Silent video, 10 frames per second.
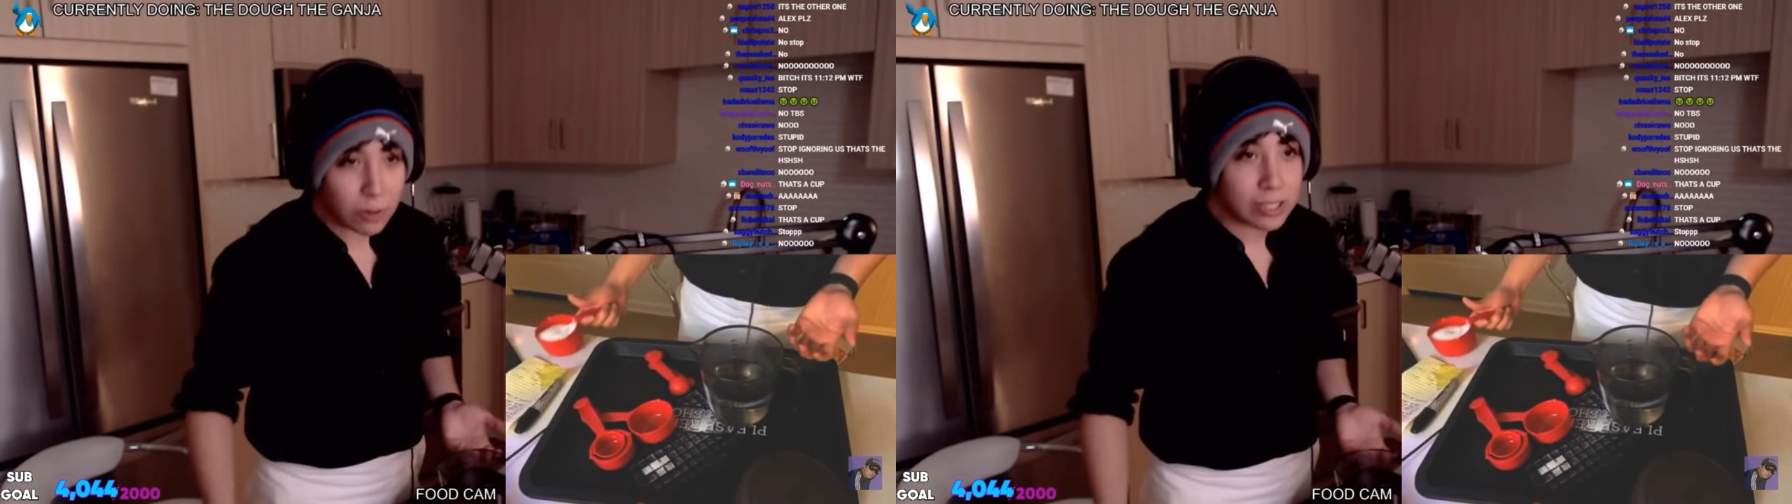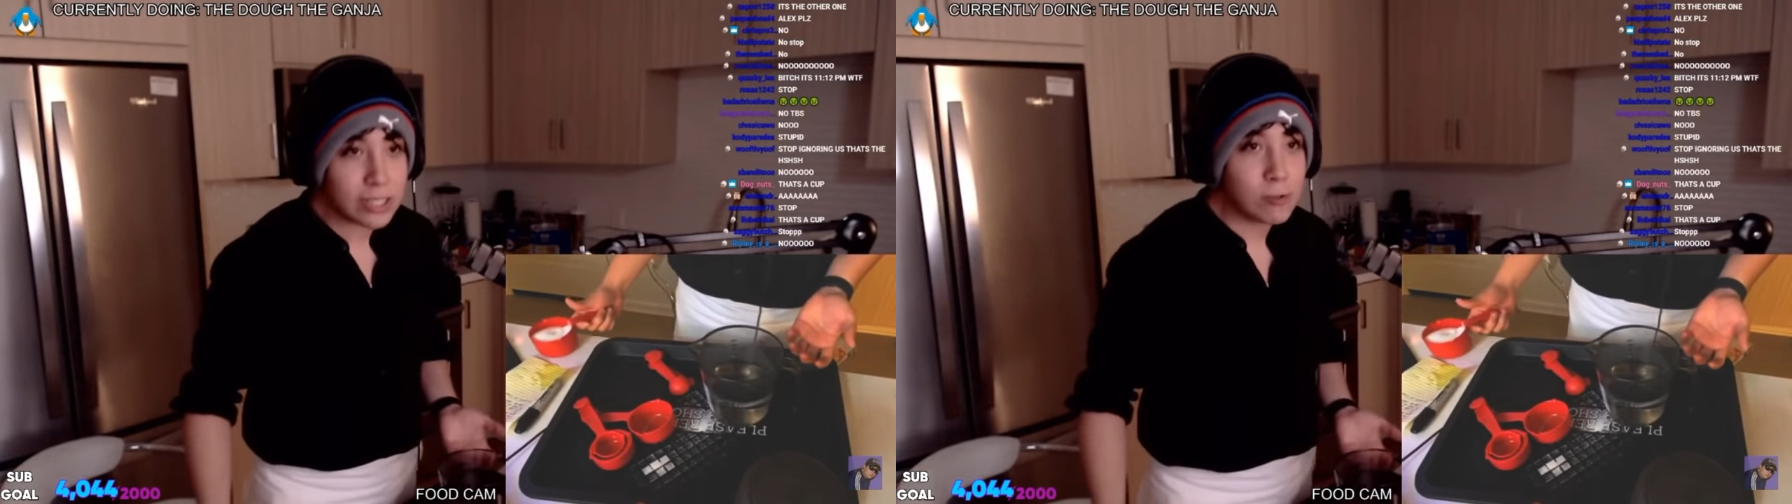
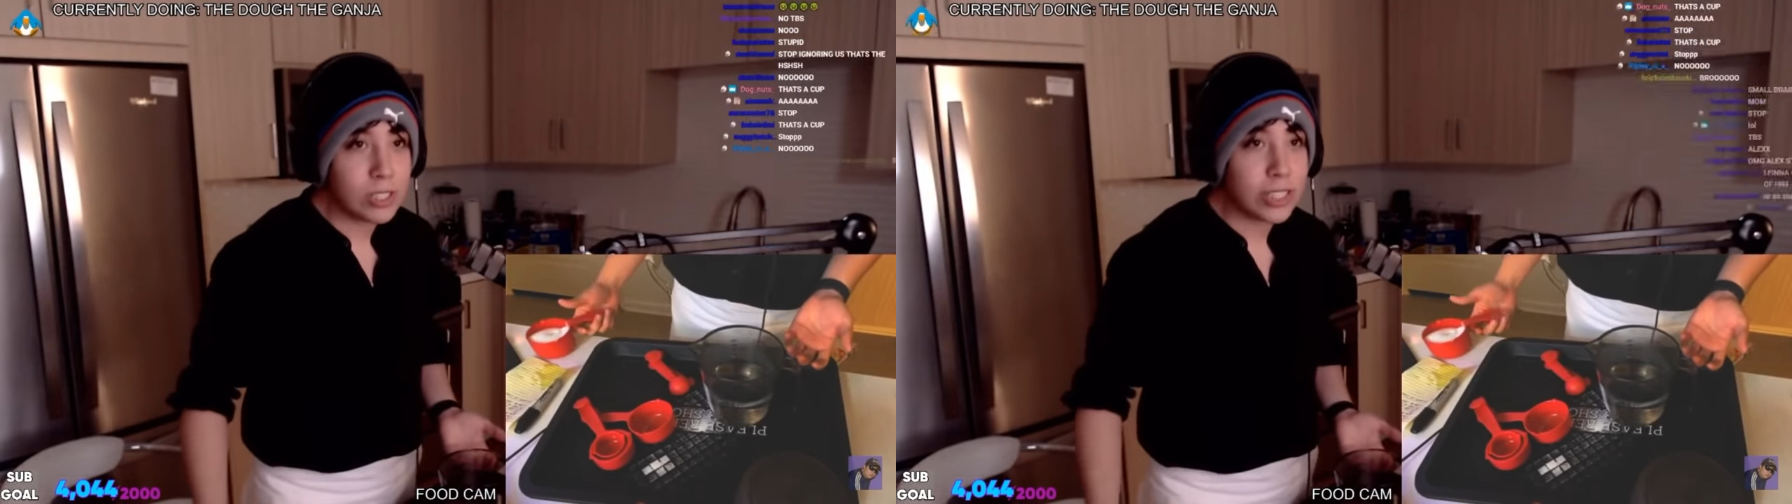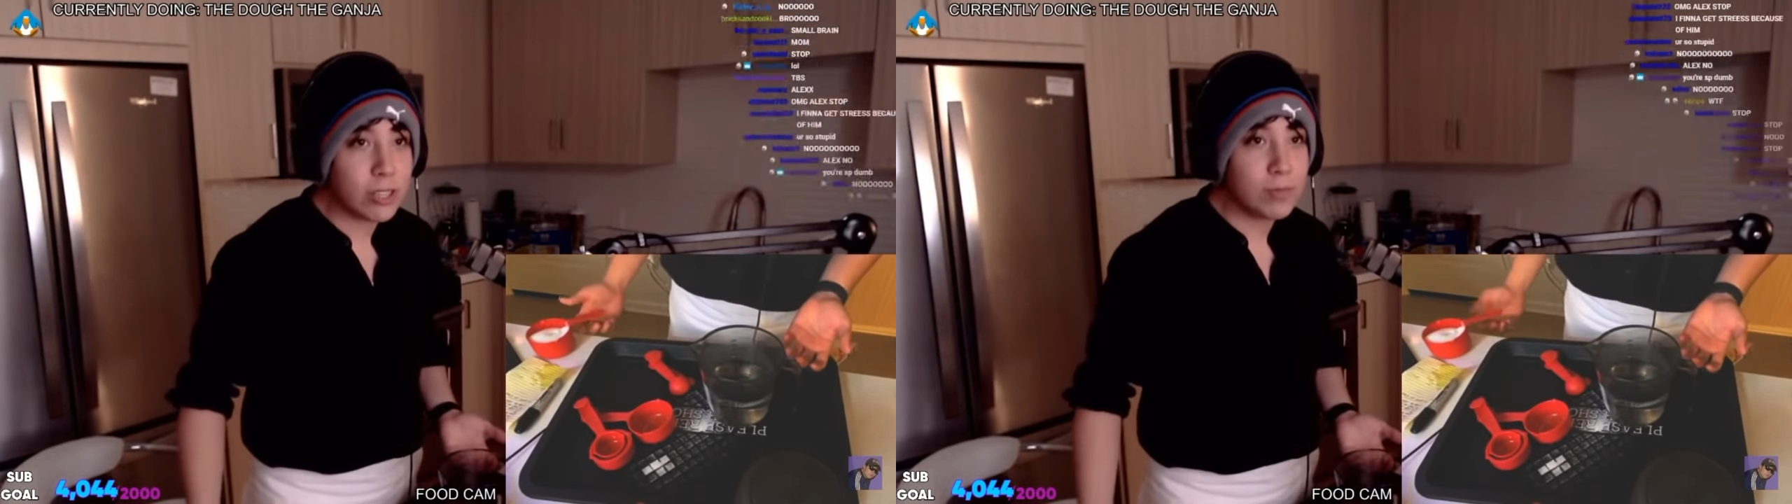Why is
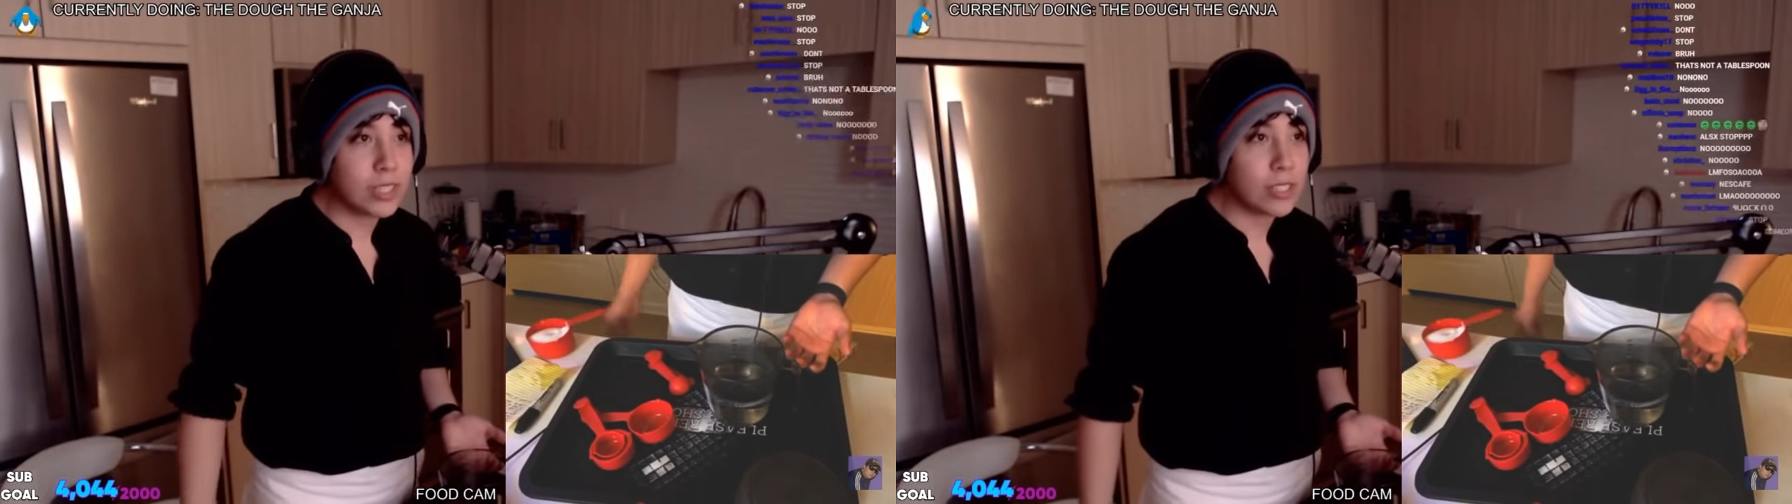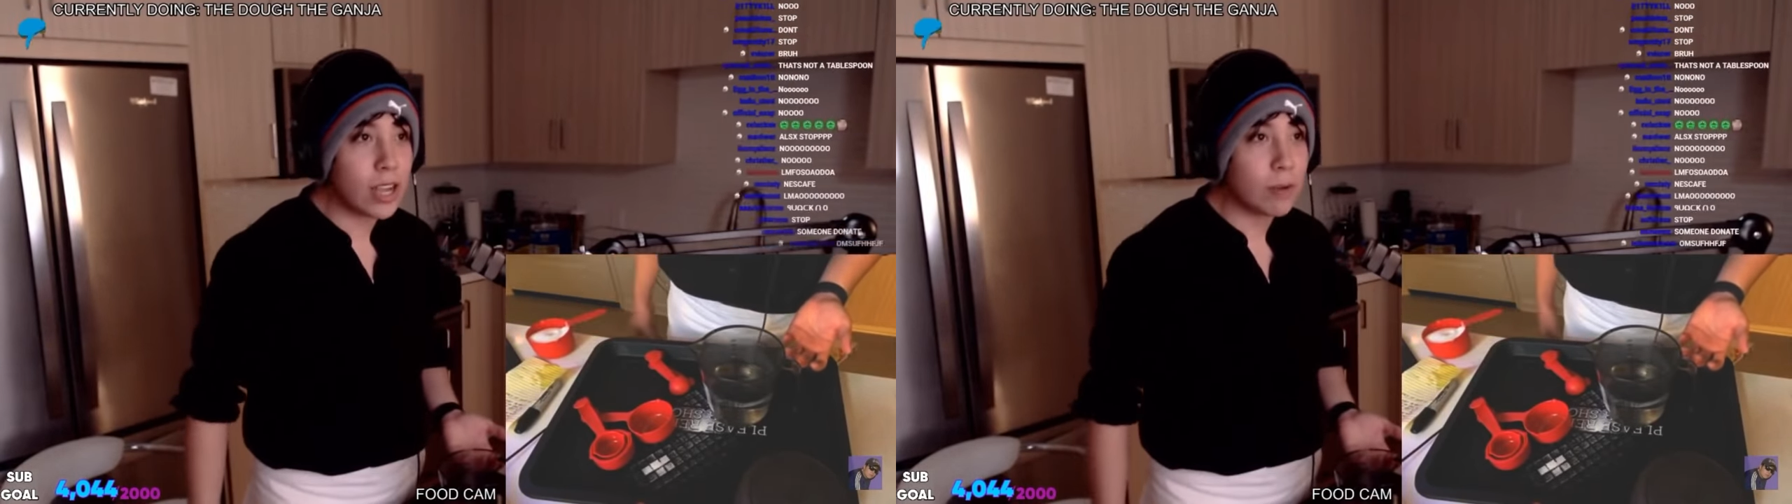everyone telling me
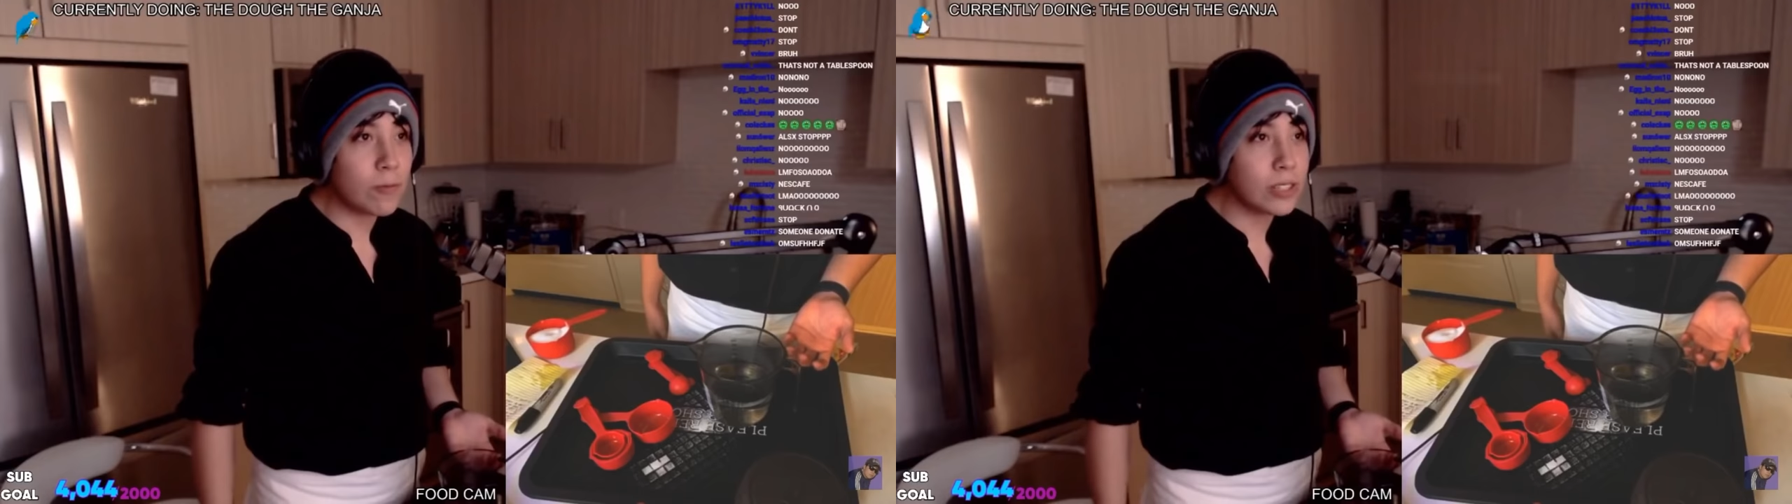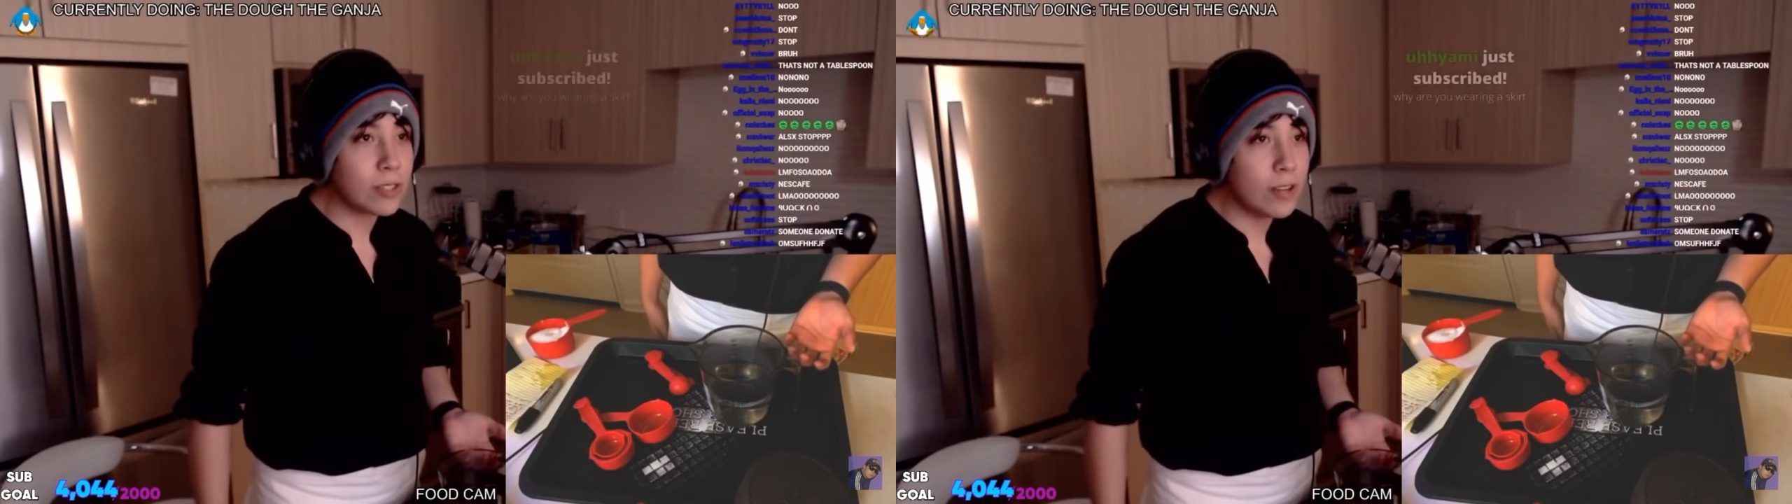stop?
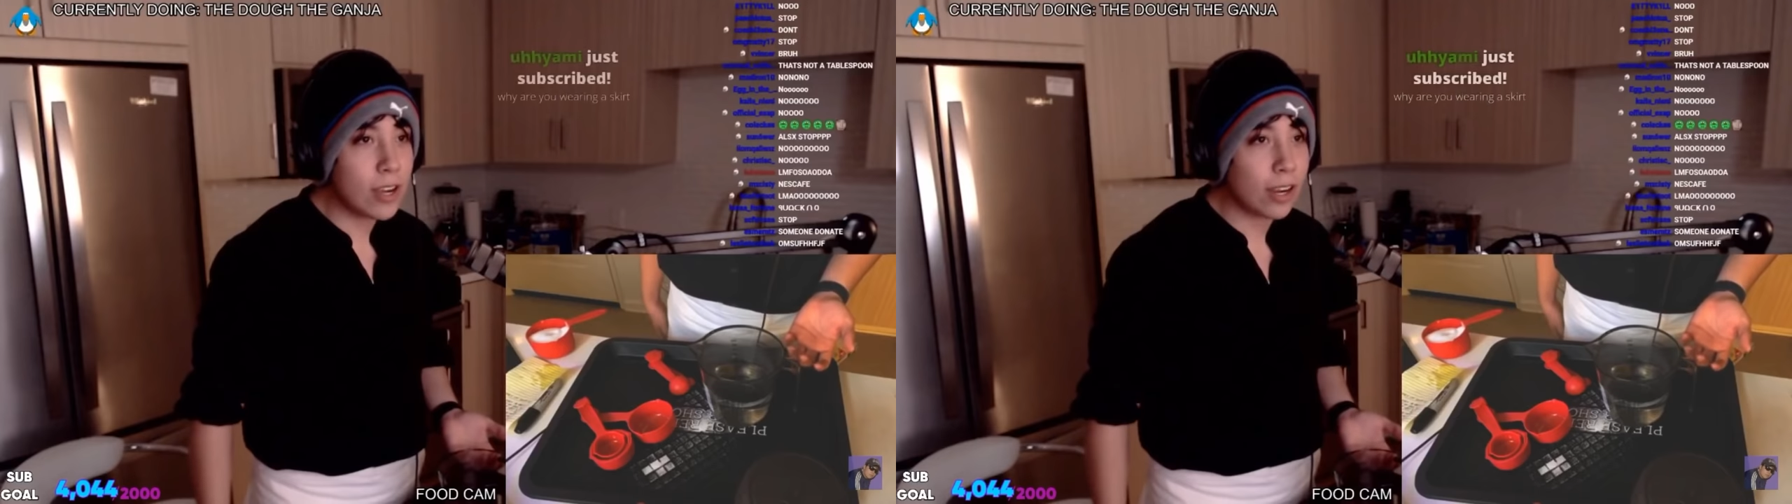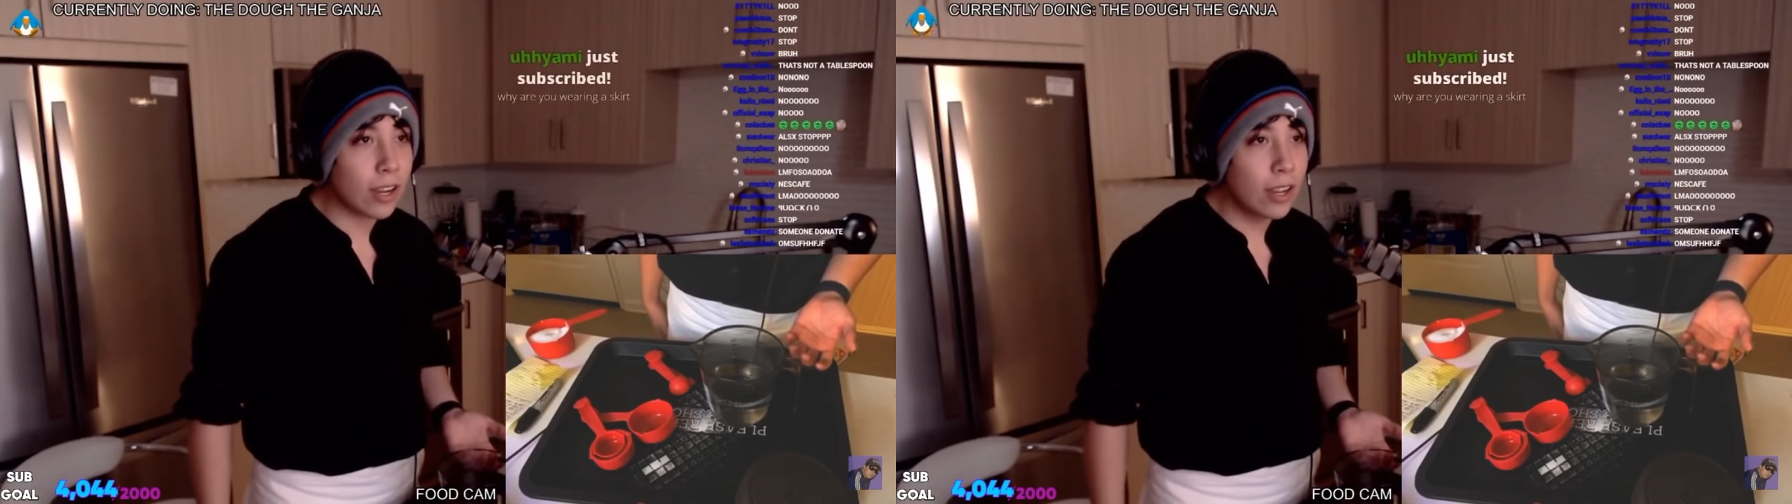What's going
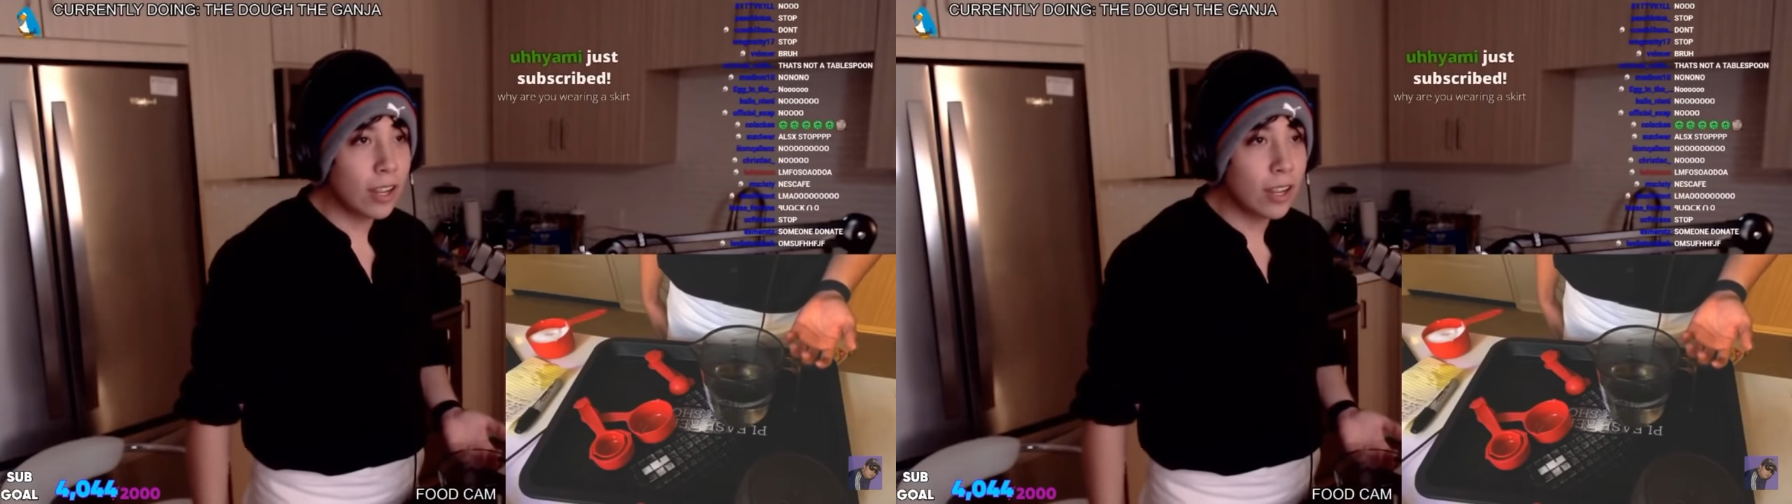on?